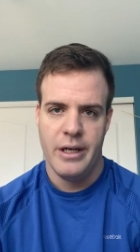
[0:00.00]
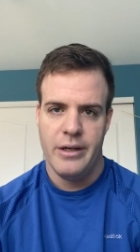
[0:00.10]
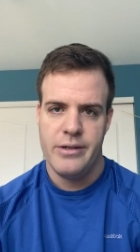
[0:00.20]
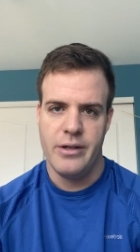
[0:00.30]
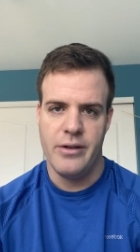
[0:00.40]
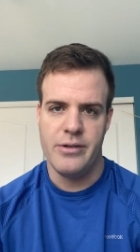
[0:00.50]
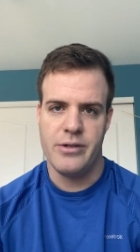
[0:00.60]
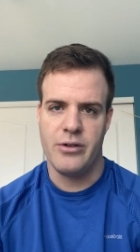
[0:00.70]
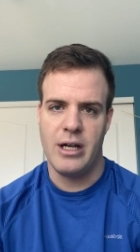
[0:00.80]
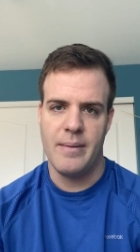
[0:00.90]
So the
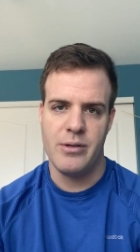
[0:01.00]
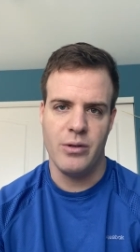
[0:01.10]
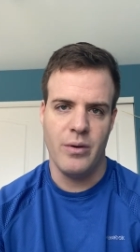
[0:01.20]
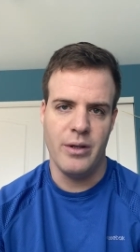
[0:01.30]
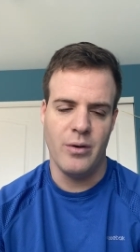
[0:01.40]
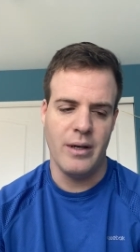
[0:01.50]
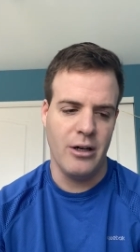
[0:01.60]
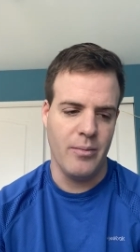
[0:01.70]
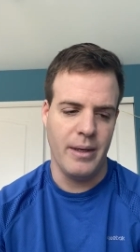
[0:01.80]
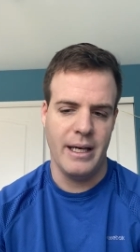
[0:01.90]
subscribers really don't
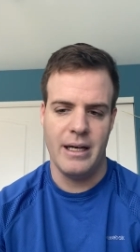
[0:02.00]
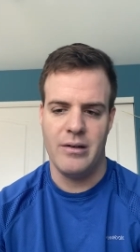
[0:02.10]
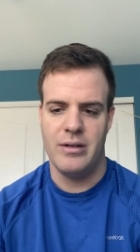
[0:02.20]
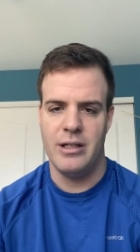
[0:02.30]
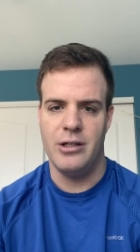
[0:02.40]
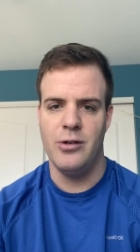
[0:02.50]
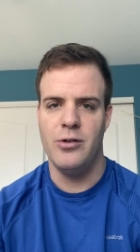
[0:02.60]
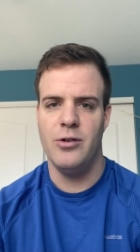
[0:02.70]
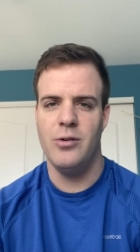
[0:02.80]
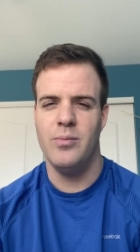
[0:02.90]
help me out and
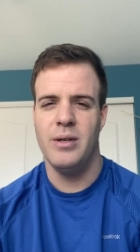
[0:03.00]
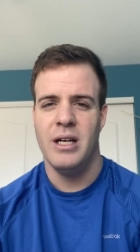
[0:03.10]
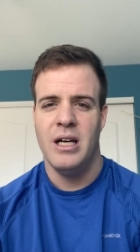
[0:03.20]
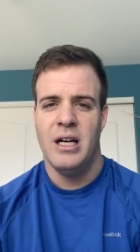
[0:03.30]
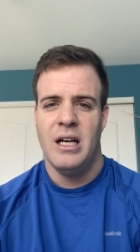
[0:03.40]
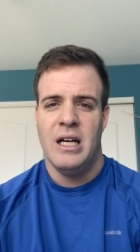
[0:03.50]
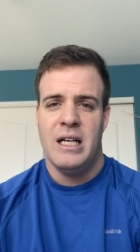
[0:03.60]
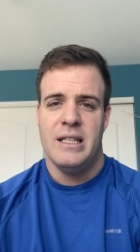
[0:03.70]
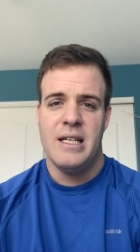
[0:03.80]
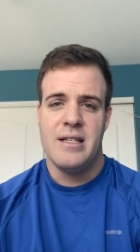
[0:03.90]
YouTube
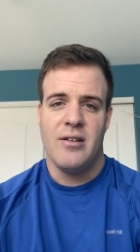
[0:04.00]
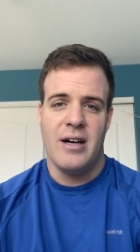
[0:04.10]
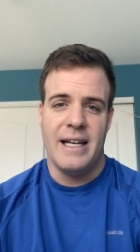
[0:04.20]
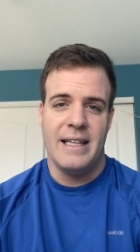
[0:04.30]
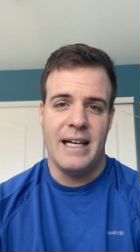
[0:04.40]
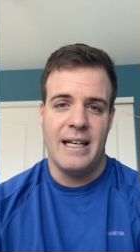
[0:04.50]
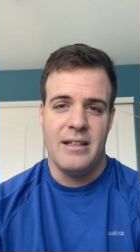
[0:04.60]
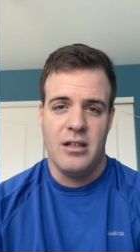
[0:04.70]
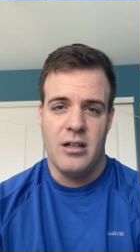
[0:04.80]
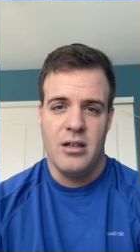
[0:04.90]
doesn't like
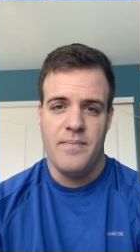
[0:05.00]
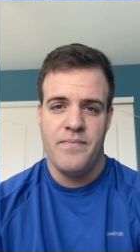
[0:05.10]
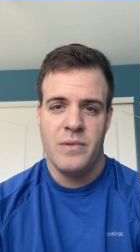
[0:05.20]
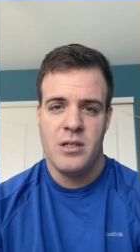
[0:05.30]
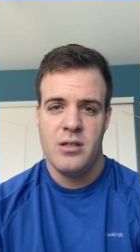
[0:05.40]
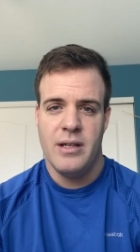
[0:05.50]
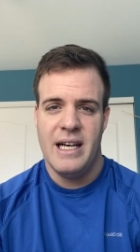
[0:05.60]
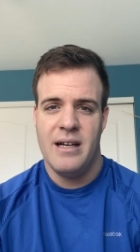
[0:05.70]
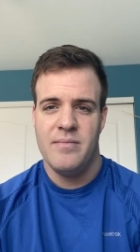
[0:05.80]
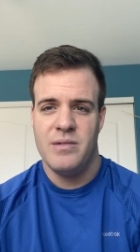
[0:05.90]
that. Um, so
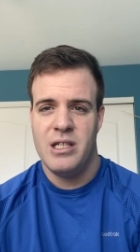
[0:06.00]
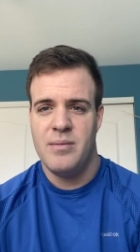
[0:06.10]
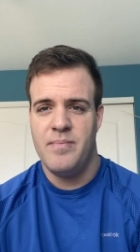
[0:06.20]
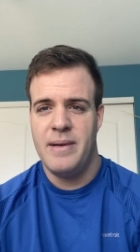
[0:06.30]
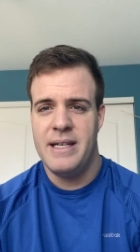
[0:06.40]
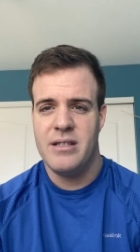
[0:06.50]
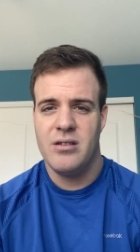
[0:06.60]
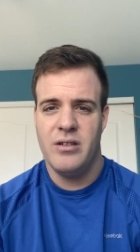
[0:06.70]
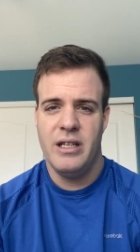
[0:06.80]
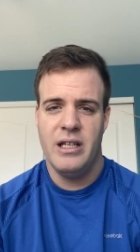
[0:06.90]
yeah, just
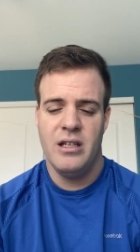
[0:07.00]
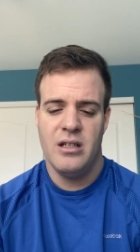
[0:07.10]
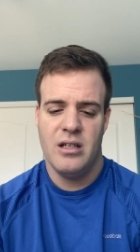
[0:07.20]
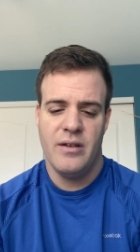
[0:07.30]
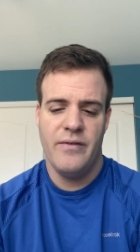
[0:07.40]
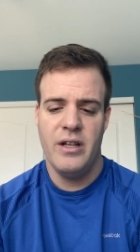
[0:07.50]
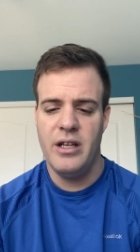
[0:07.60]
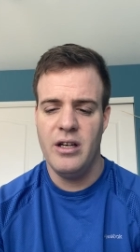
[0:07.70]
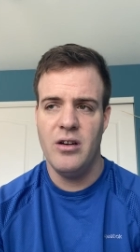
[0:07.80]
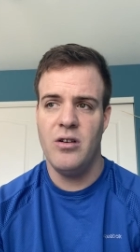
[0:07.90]
basically a
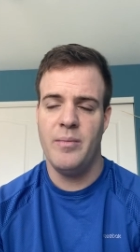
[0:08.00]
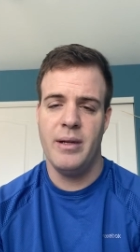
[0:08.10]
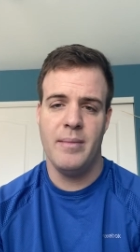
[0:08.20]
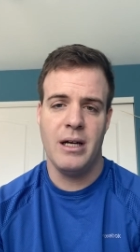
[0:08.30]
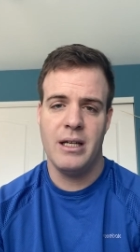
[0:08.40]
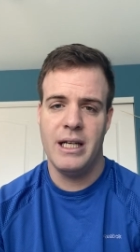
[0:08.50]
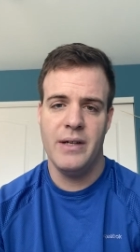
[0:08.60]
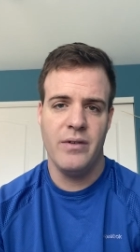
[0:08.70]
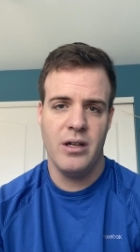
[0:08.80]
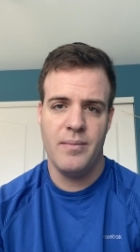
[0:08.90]
video. I mean, I'm not gonna
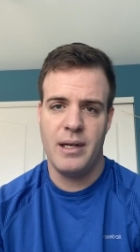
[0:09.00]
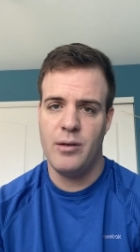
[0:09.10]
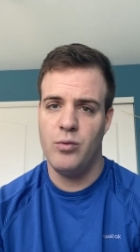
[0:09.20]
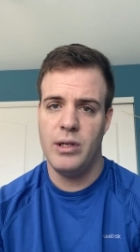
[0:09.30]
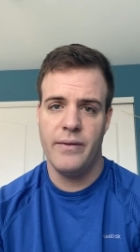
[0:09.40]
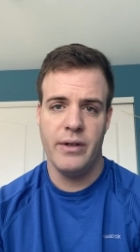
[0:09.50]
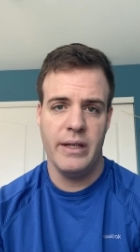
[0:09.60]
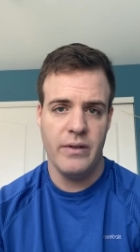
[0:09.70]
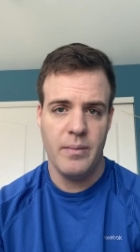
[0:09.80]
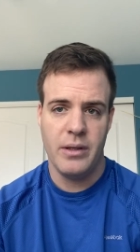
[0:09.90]
give up. I will never
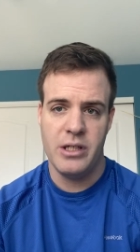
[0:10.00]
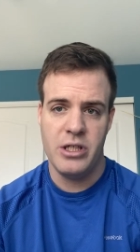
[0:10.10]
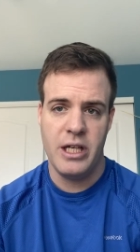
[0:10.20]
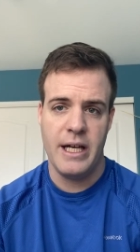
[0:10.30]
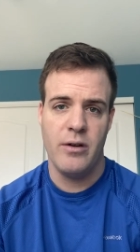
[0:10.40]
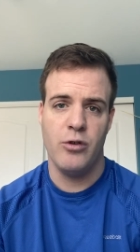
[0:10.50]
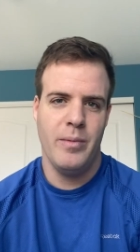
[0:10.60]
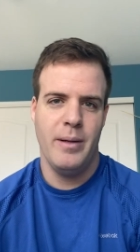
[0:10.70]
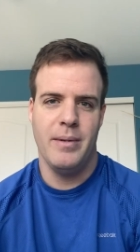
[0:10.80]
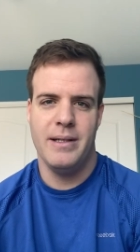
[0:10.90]
give up on this channel,
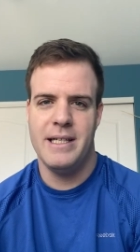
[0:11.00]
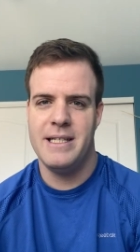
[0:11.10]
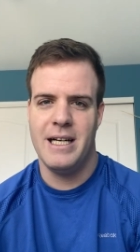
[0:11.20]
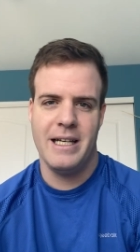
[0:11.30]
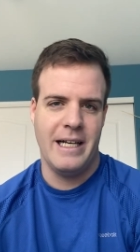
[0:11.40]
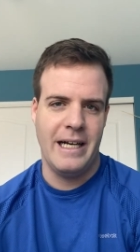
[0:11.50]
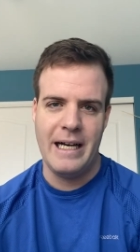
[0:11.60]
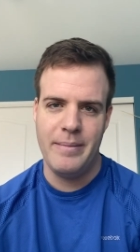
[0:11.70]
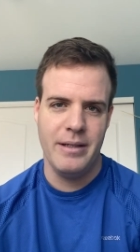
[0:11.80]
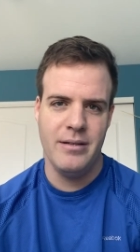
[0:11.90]
me, but it's not gonna
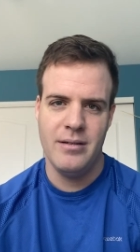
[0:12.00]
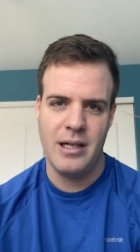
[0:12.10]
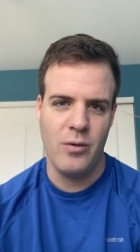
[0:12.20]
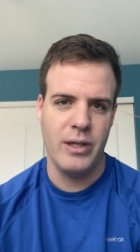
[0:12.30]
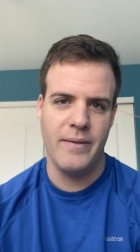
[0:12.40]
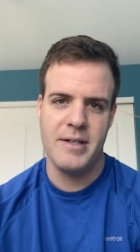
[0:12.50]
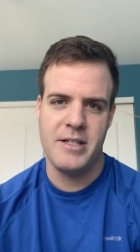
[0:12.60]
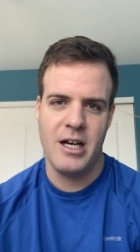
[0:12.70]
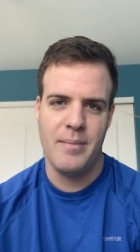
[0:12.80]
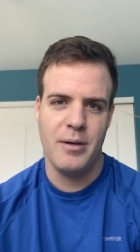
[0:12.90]
happen. I will never
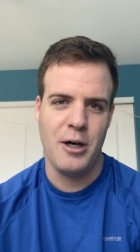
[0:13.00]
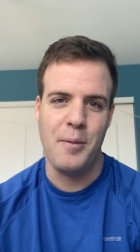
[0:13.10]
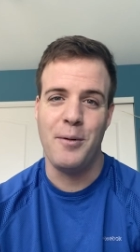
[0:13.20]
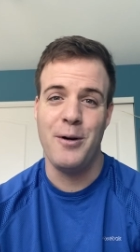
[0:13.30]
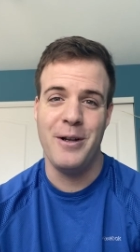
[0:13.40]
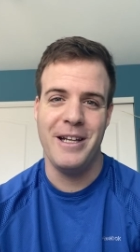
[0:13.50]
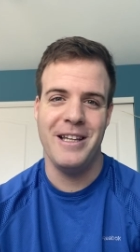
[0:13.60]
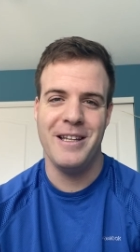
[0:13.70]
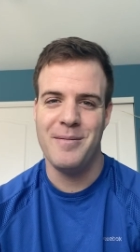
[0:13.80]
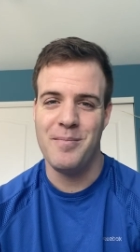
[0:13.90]
stop
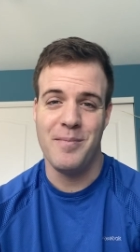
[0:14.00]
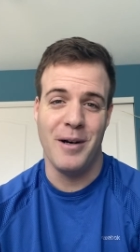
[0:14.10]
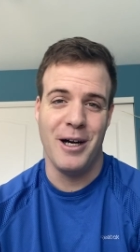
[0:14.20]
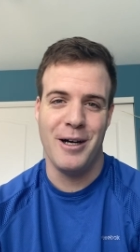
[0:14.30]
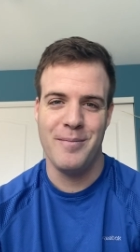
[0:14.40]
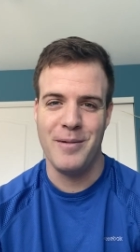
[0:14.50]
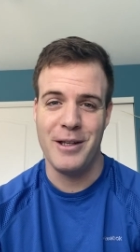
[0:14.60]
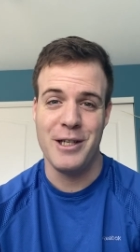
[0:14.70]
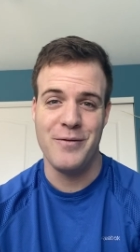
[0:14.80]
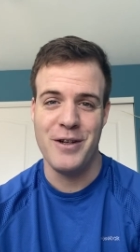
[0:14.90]
uploading um,
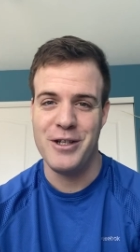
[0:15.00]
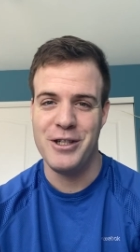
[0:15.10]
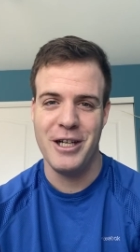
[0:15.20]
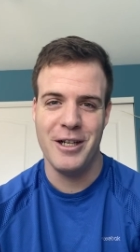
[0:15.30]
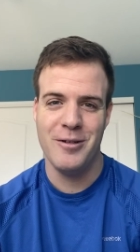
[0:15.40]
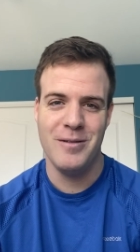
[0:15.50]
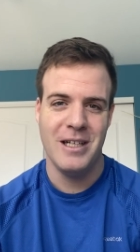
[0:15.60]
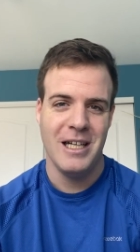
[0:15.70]
on this fishing channel.